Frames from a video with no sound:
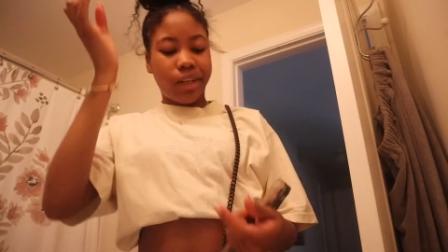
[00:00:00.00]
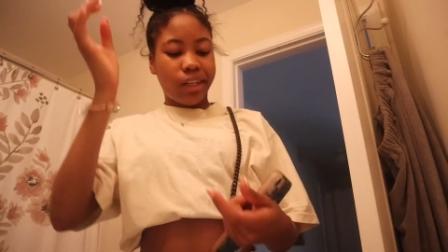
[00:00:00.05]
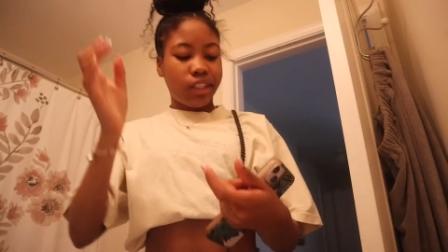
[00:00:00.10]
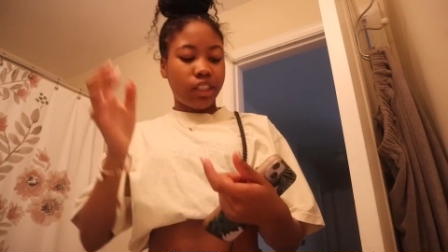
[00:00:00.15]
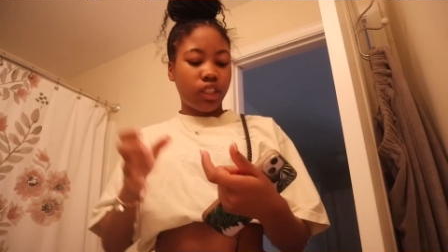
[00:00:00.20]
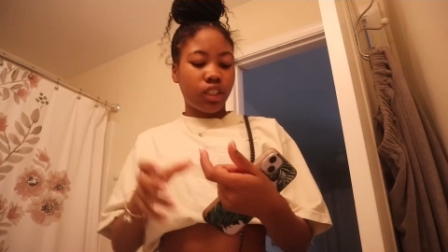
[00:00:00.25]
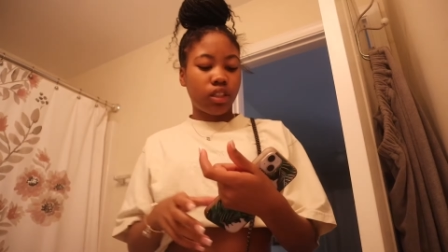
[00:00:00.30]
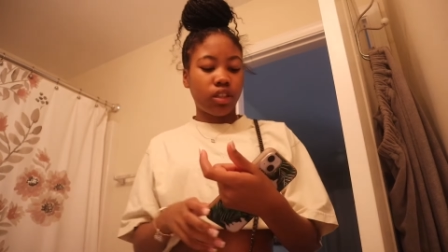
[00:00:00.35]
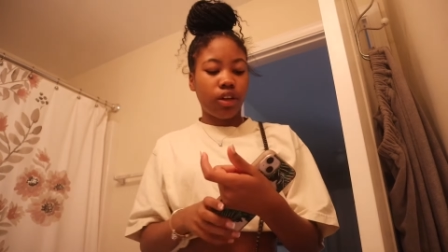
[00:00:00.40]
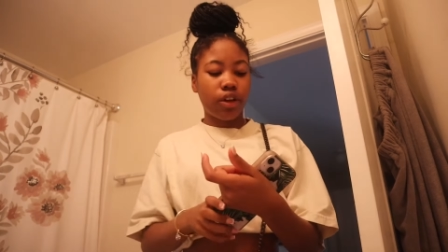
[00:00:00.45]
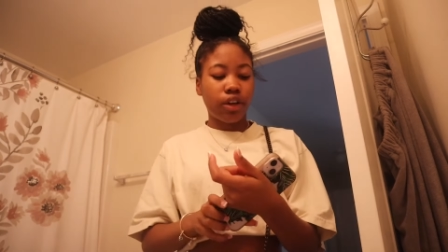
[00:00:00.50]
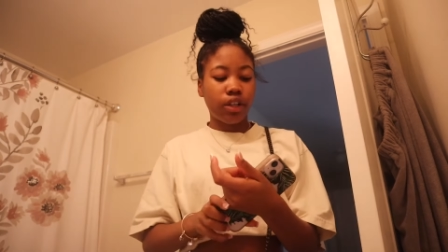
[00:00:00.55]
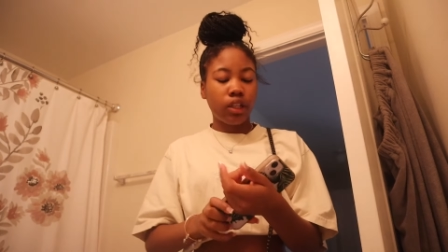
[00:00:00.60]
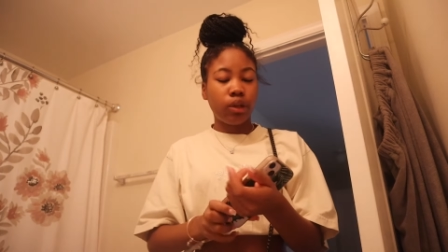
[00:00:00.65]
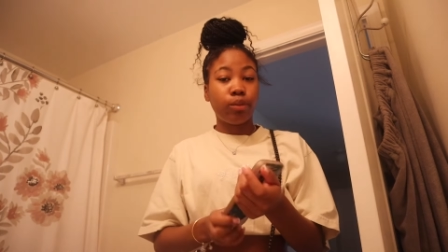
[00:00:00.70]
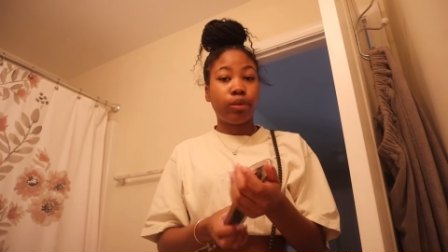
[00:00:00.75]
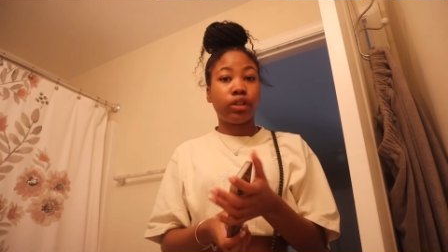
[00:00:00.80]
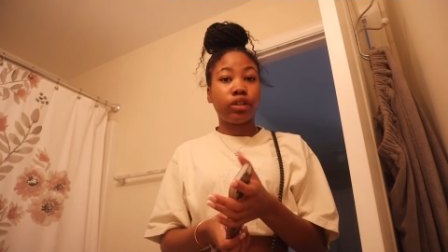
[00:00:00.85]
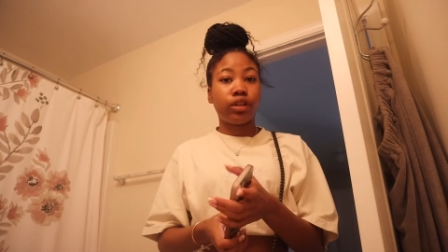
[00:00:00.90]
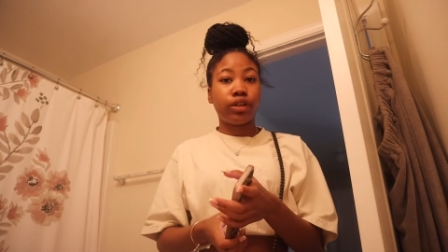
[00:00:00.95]
It's currently
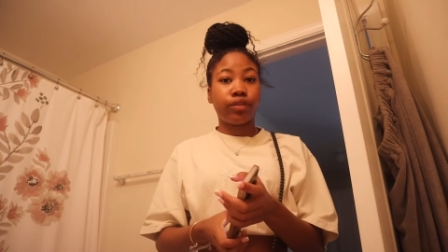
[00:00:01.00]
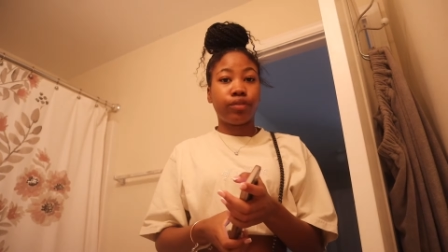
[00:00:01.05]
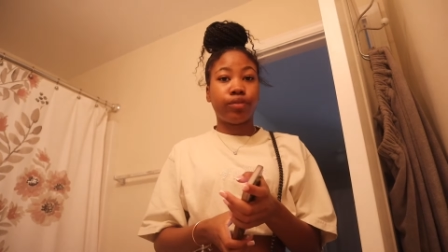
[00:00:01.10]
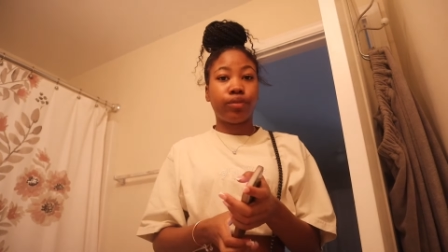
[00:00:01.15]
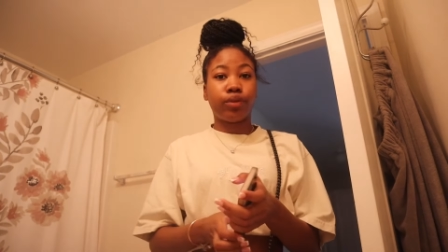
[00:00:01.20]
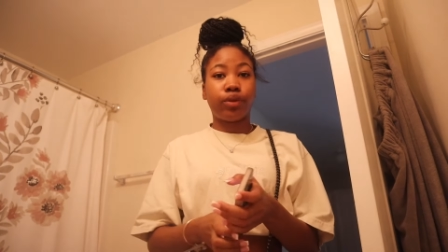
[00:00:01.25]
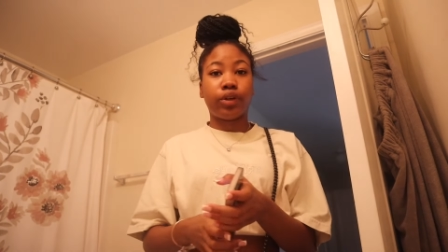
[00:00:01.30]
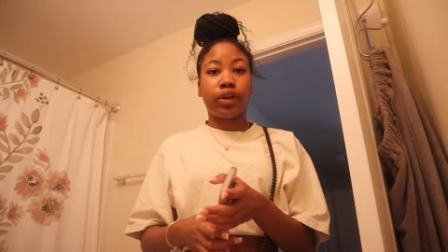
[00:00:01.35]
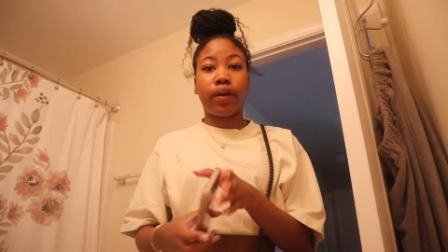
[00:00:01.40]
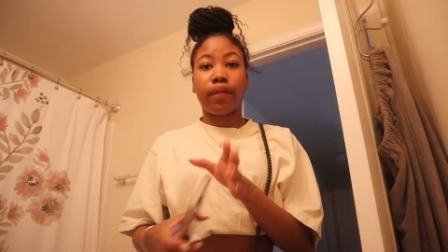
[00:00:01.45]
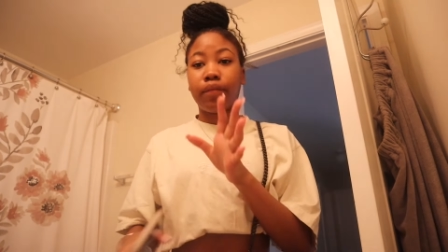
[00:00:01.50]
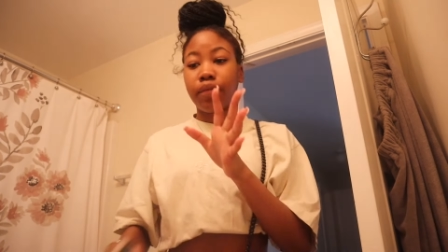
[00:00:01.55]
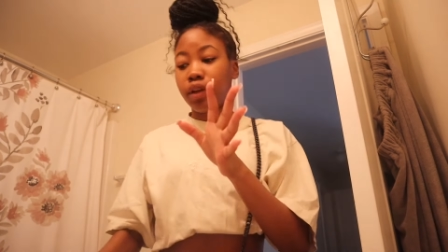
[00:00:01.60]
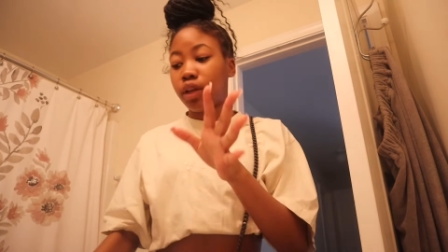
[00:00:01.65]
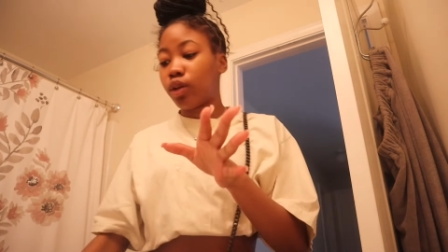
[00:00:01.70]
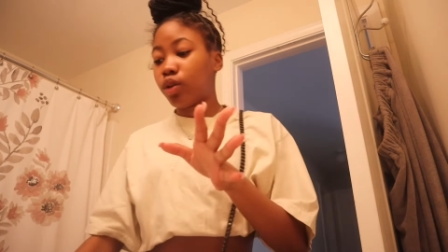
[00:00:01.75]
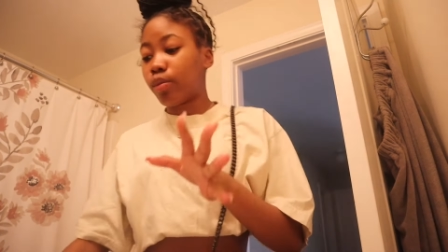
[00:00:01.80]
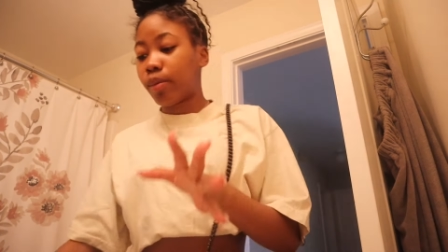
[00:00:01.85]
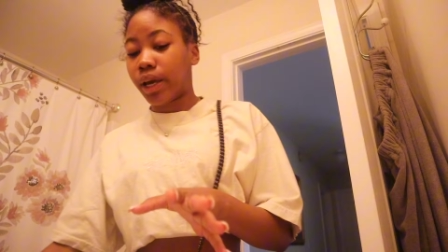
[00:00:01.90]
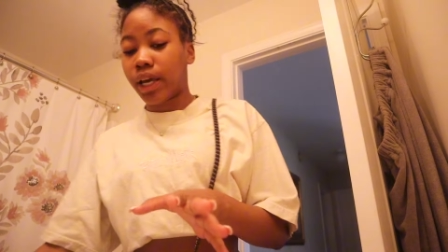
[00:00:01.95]
1:34. I'm
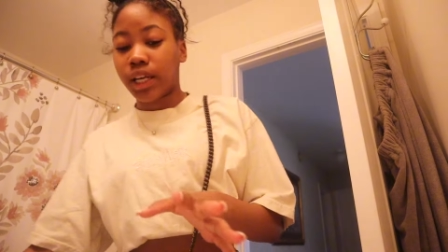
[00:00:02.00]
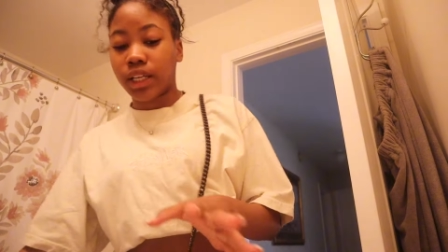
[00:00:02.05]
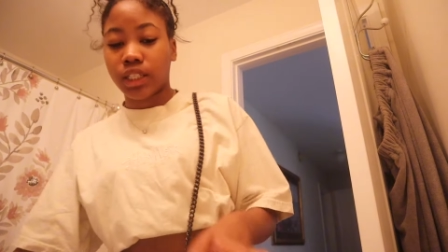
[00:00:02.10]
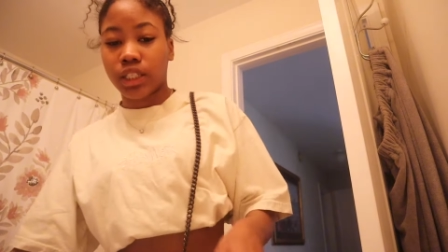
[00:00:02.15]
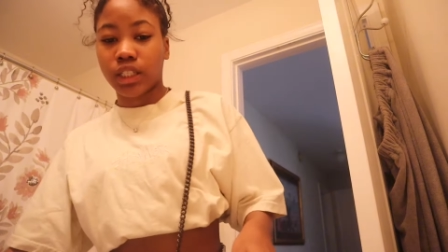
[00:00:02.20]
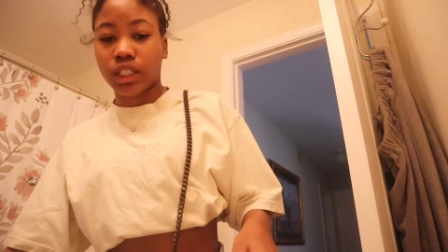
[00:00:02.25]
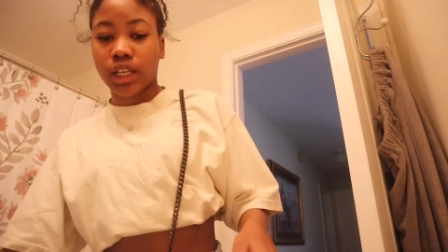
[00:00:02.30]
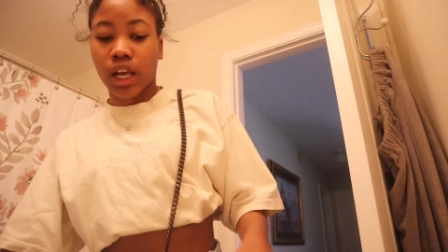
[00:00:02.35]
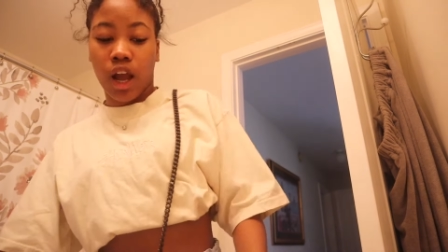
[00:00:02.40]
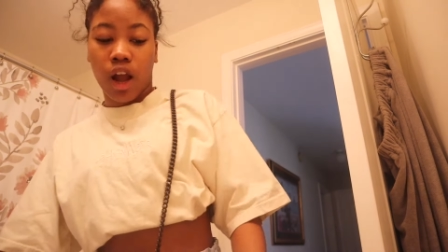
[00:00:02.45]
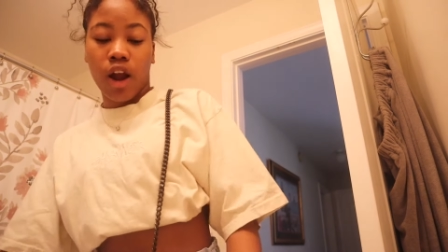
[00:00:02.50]
gonna do my edges.